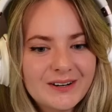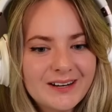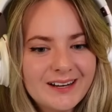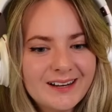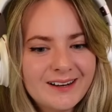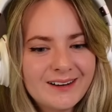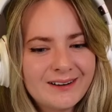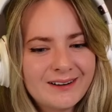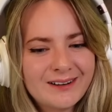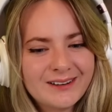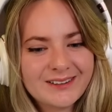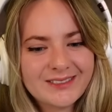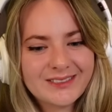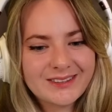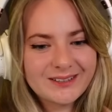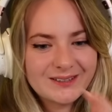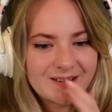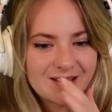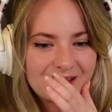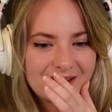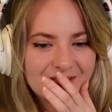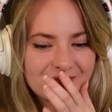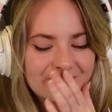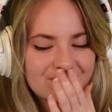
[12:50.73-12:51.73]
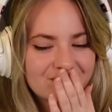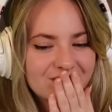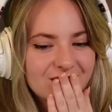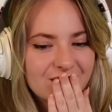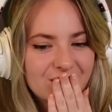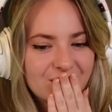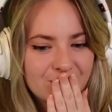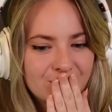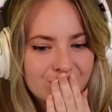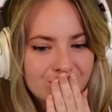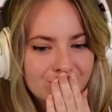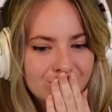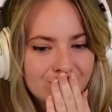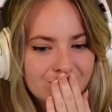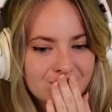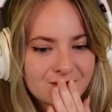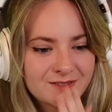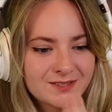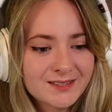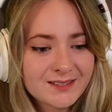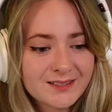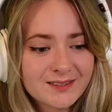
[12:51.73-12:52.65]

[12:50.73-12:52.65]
Oh, the hooves.